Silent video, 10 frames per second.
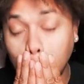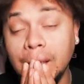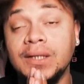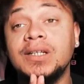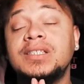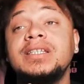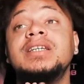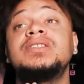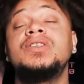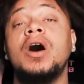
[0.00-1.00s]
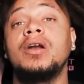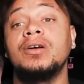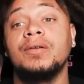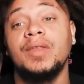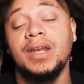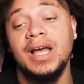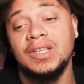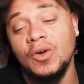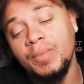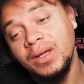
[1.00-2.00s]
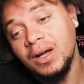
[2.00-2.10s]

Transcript: he's gonna see his daughter, and that's gonna be